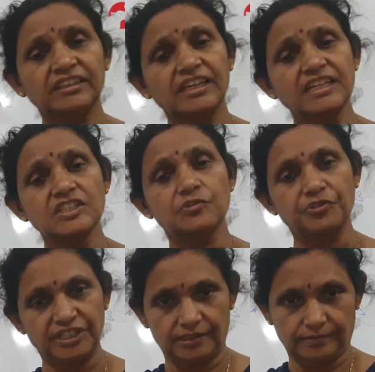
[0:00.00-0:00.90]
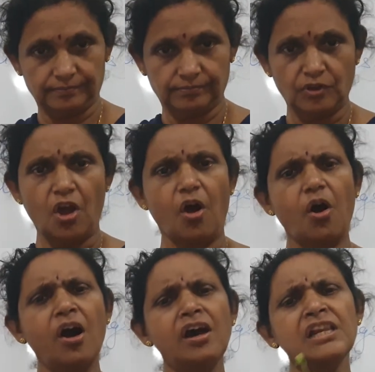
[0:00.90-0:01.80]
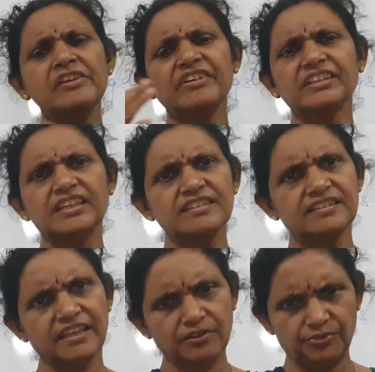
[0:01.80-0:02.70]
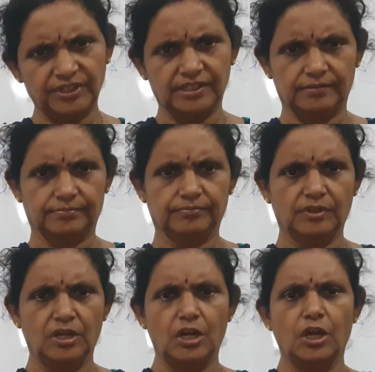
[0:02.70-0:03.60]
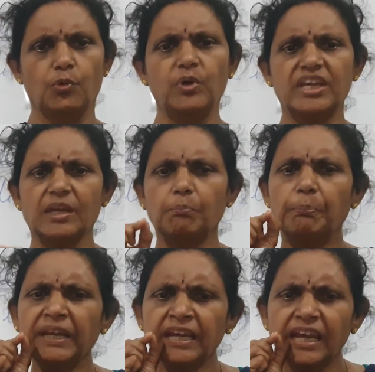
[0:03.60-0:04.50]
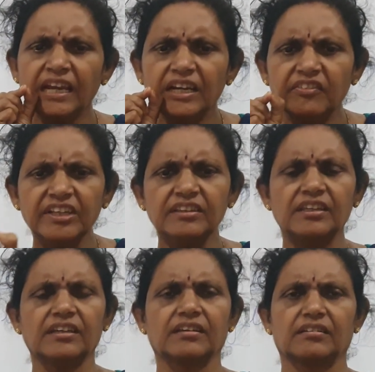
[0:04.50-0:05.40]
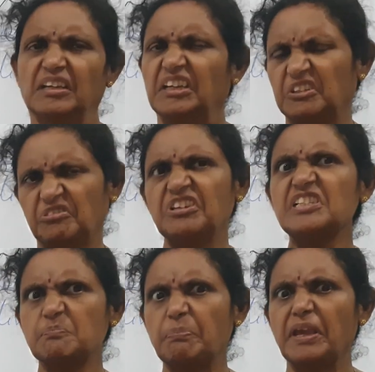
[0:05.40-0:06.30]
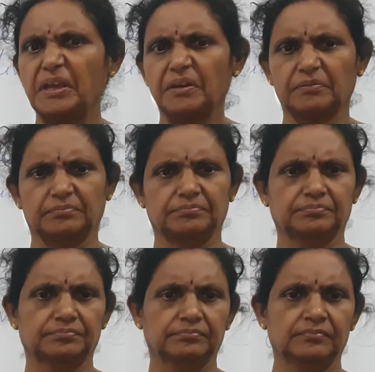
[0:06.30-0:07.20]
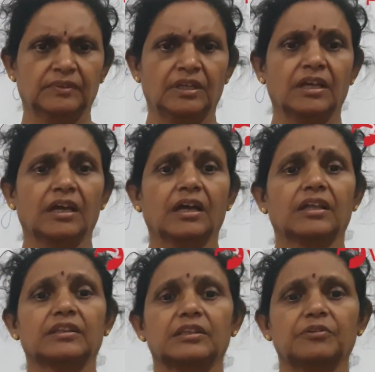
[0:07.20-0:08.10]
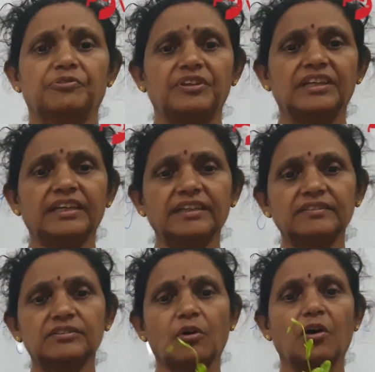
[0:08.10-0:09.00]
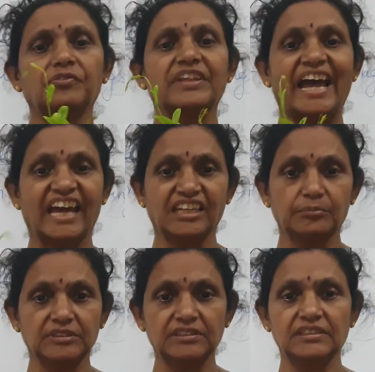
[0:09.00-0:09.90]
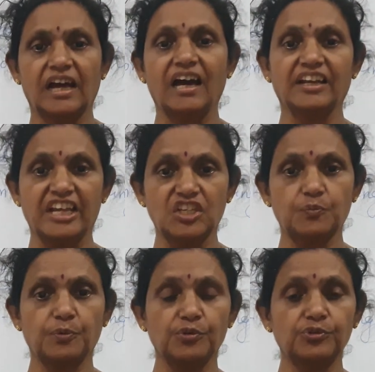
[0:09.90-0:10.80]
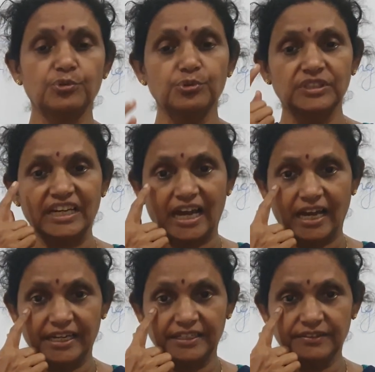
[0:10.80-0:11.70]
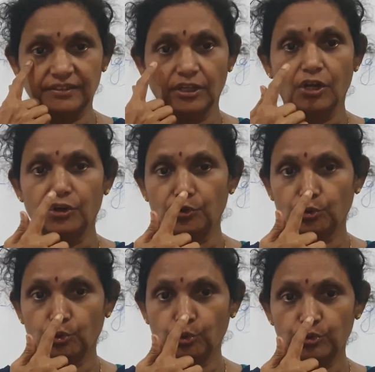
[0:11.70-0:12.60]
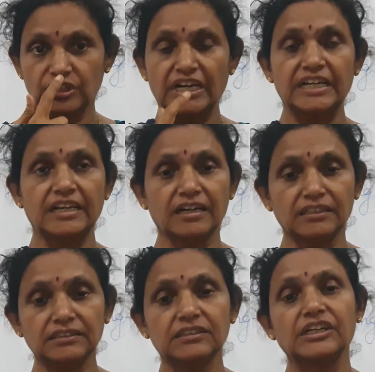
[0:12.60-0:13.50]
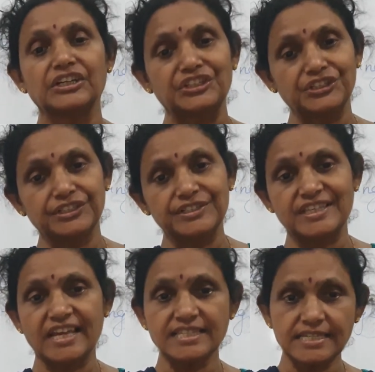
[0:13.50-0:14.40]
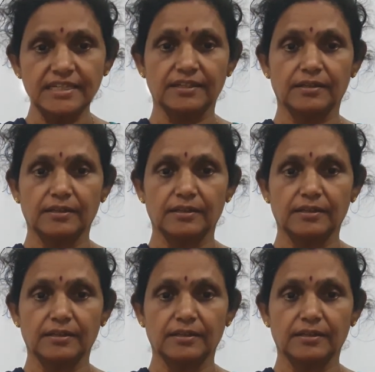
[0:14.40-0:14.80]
things feel. All living things can feel. We can prick a living thing. It feels pain. The feelings of the animal are exposed through their eyes, nose, tongue, ears and skin.